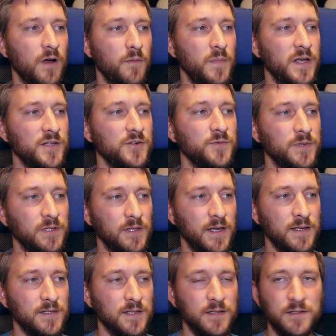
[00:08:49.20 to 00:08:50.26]
A major
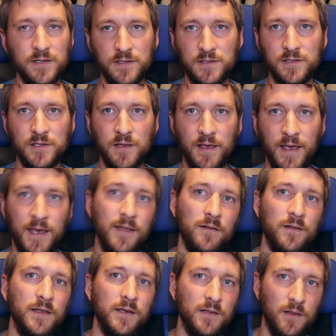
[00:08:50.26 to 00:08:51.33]
relay, since it's
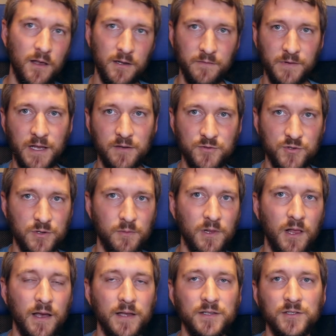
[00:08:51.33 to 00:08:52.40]
handling a lot of downstream
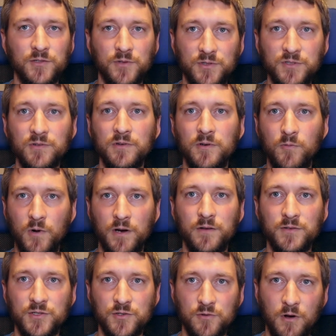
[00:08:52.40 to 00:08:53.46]
clients, you're also going to want
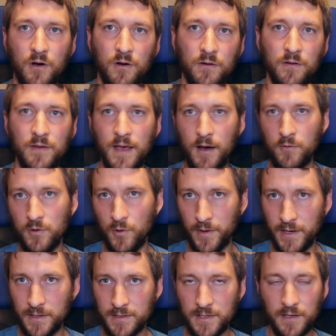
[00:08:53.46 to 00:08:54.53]
a strong
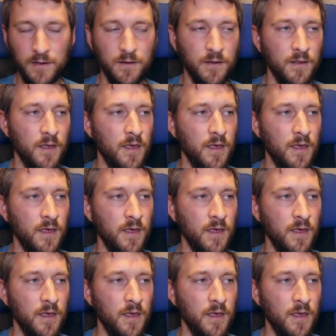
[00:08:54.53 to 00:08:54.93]
outgoing antenna.